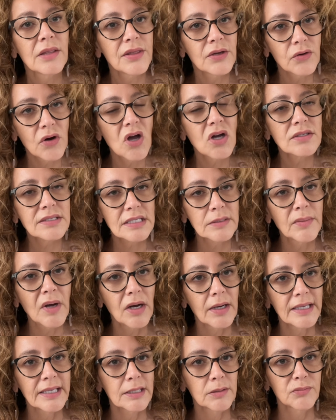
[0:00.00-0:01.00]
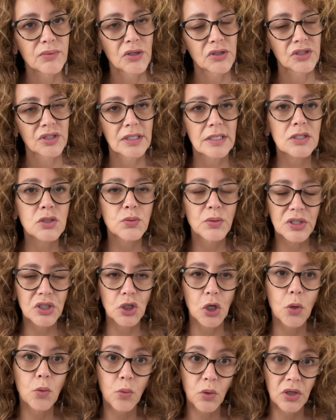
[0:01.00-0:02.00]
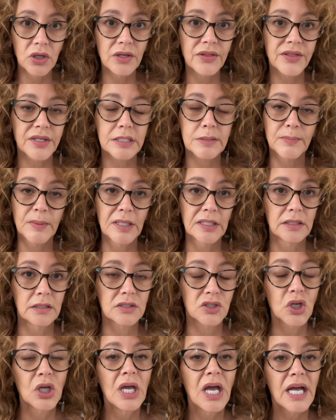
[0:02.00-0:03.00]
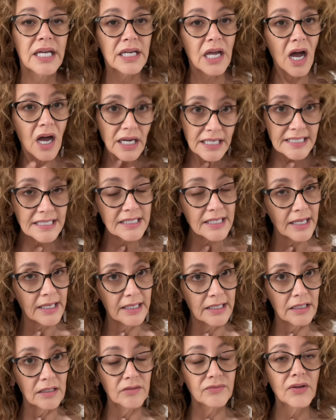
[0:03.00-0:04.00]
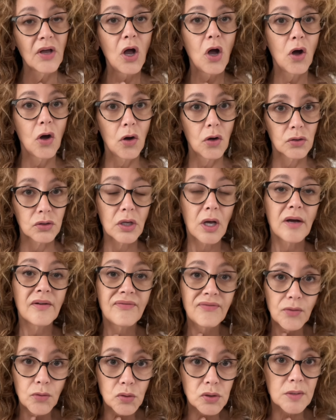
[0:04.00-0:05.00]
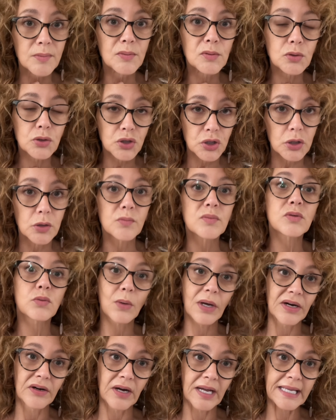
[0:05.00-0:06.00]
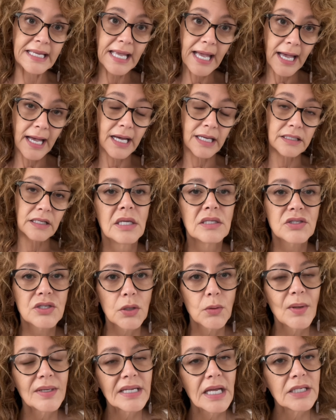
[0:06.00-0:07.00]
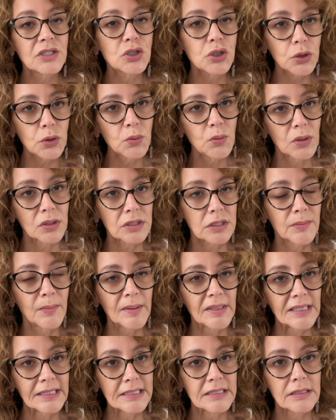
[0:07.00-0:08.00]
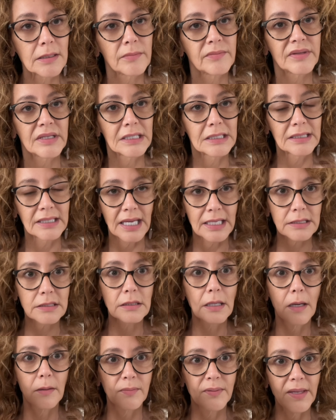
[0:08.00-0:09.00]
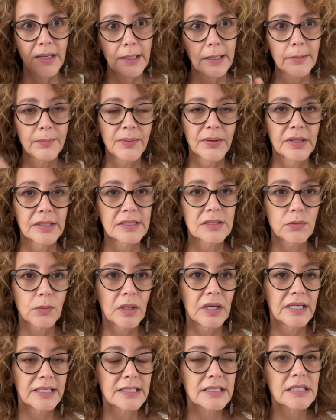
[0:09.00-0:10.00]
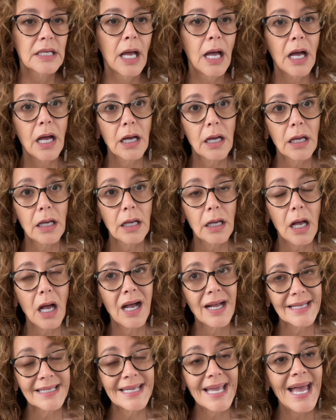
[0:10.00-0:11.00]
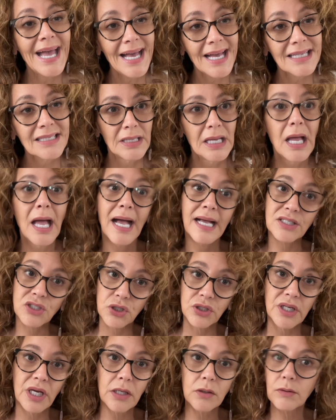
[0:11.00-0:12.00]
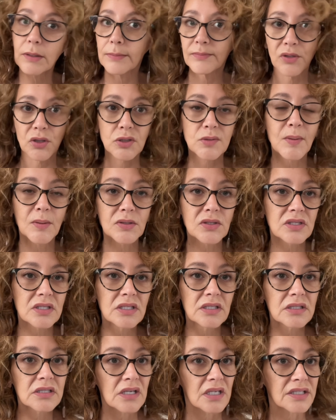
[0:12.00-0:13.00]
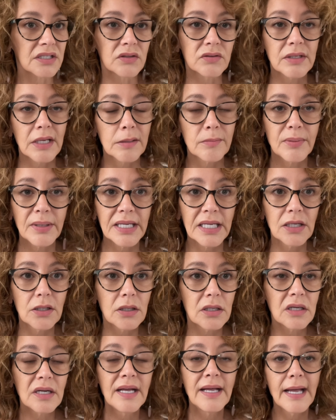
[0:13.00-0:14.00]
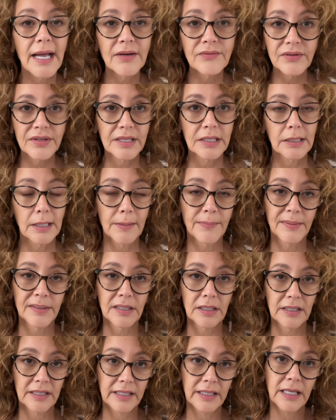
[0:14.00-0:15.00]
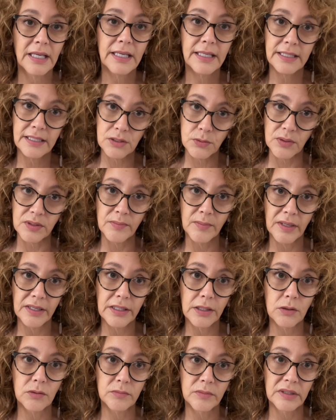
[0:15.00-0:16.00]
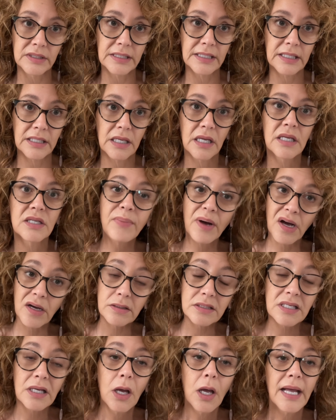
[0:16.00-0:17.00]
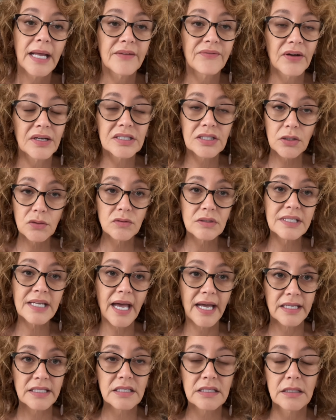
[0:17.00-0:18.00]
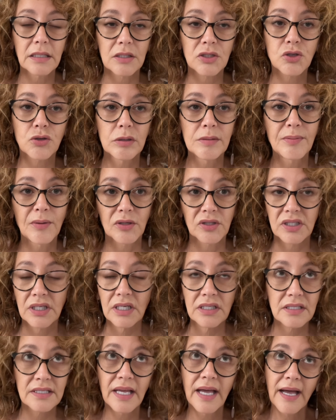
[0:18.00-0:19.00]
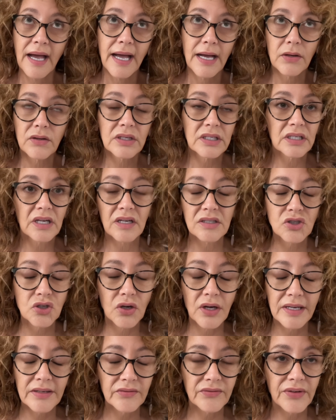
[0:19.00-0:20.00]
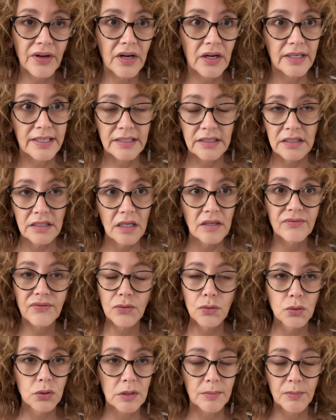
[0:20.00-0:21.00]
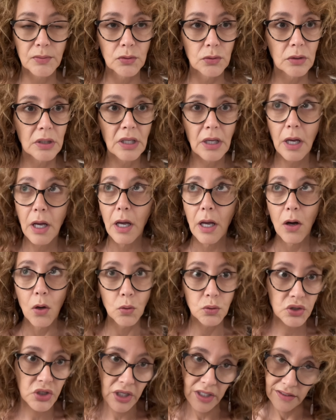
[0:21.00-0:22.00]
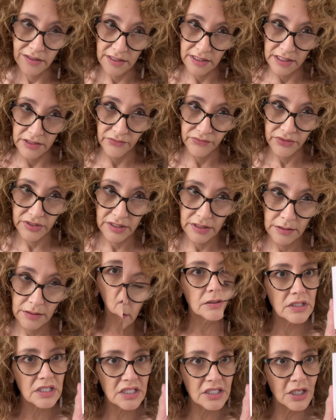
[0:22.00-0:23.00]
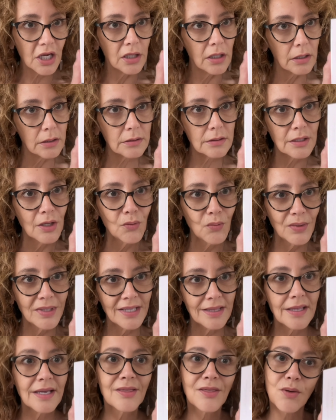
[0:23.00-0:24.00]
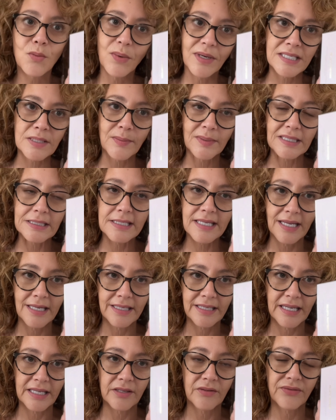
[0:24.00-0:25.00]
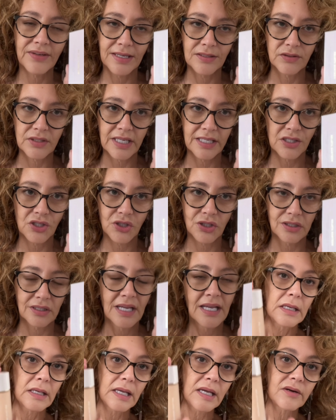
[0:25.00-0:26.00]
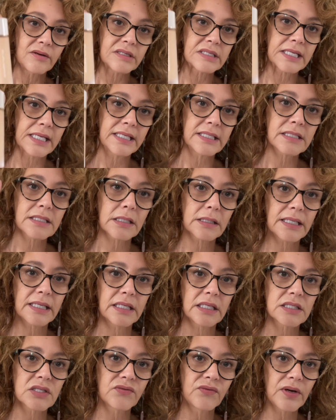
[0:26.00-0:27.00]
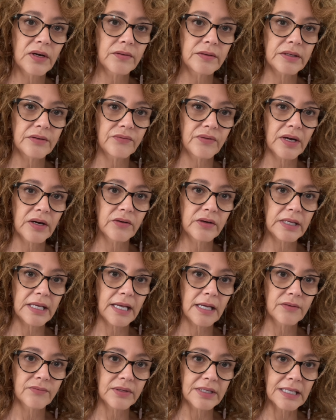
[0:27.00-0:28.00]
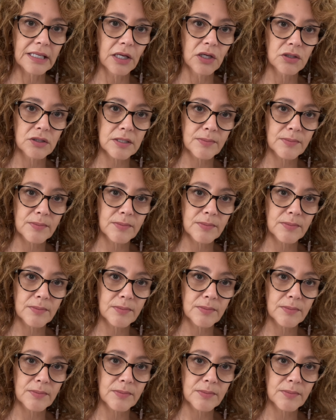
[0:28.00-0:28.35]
there are some high-end products which are worth the splurge, and I save on affordable dupes where I can. So when I do want to buy something that's up there price-wise, I can. As you know, I'm not sponsored, I don't get PR, everything I buy is with my own money. But if I don't test luxury products, how can I try and find affordable alternatives? I'm going to start with the Westman Atelier foundation. There it is in its very, very heavy glass